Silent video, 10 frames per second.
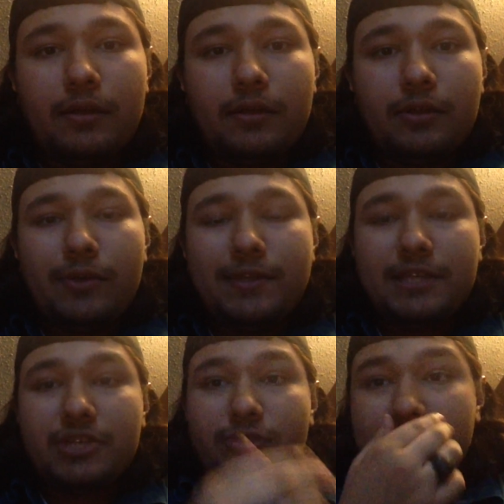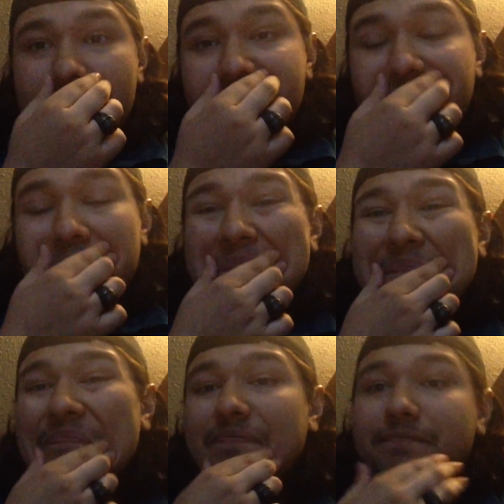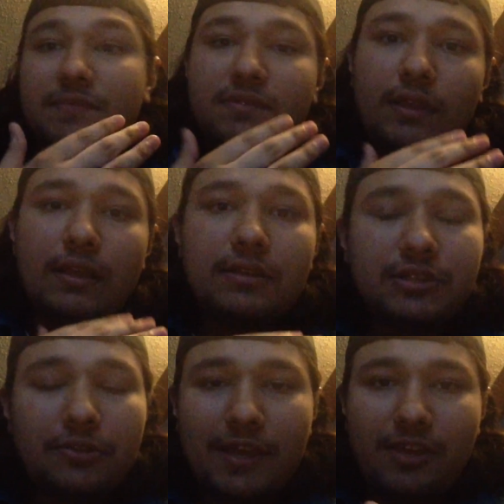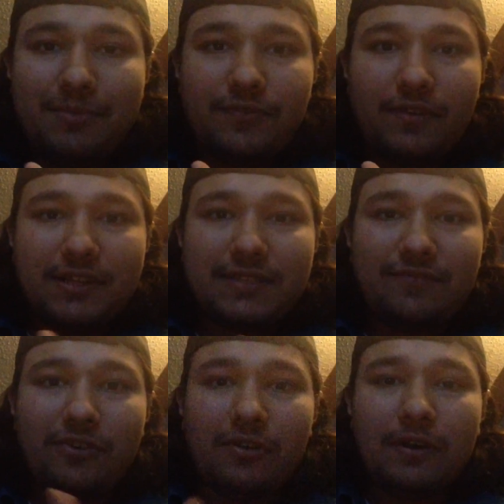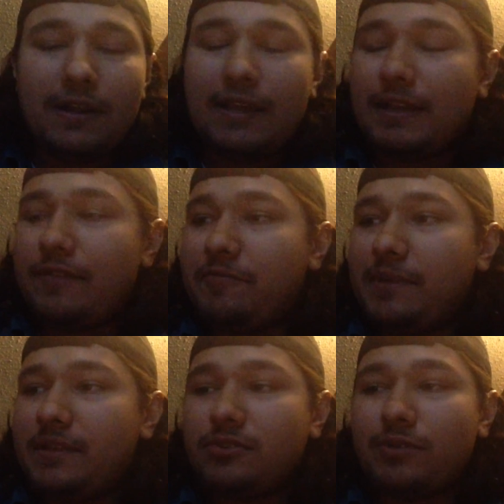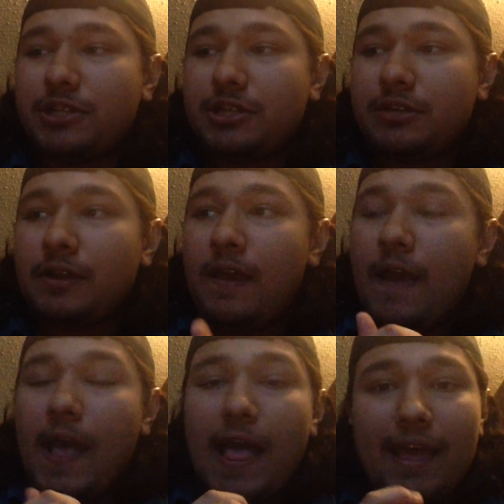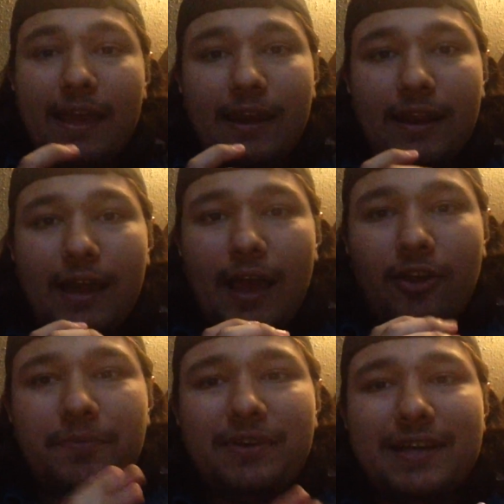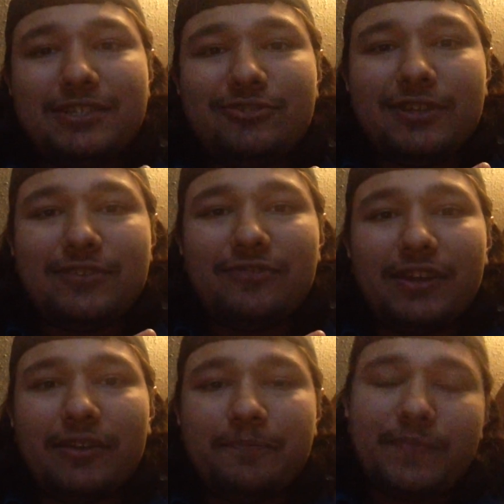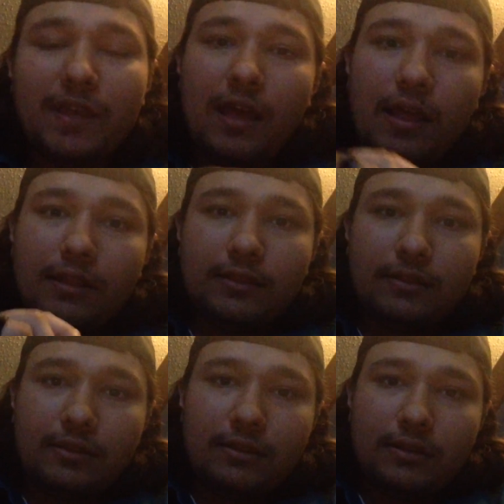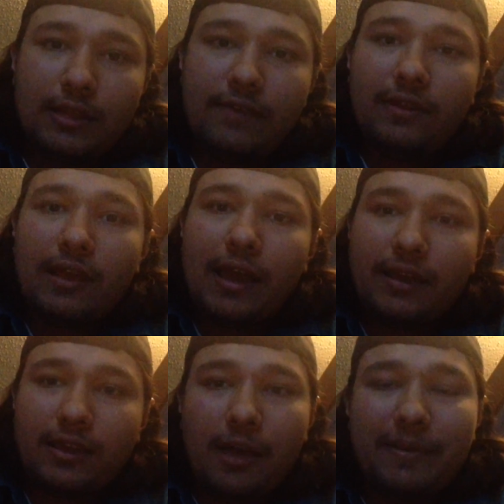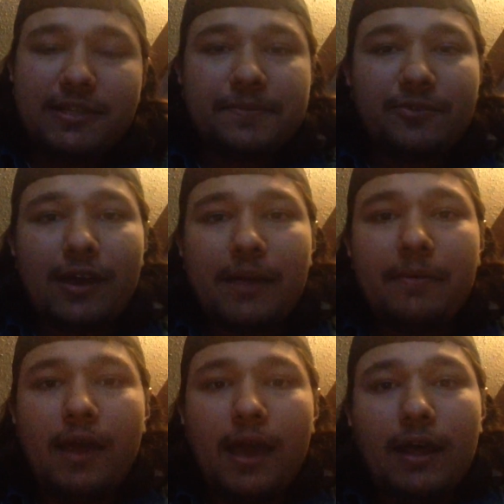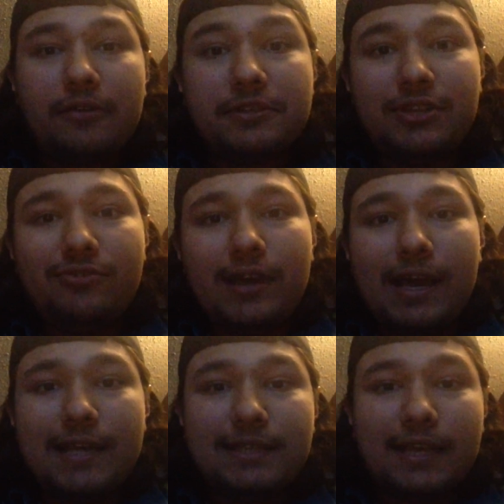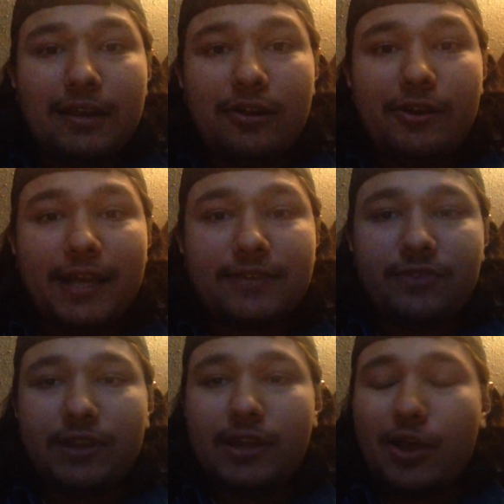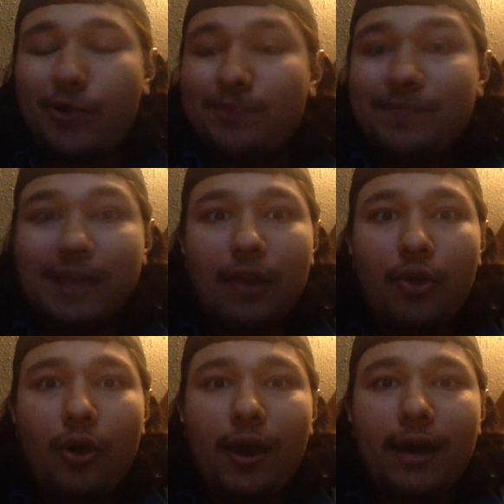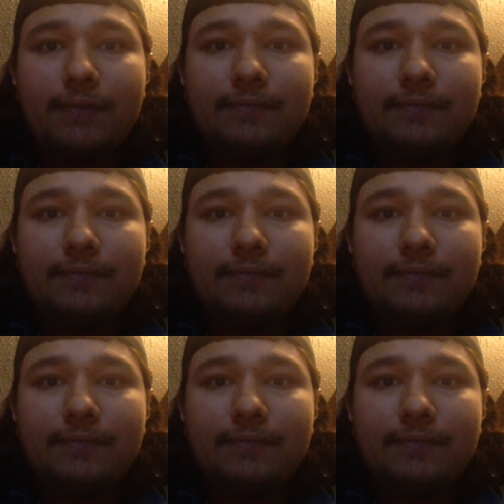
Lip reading: U.S. history teacher. So thank you, Miss Ferguson, for giving me this question, and I hope you guys enjoyed this video. Leave a like, comment, subscribe, and I'll see you guys in our next video. Aloha.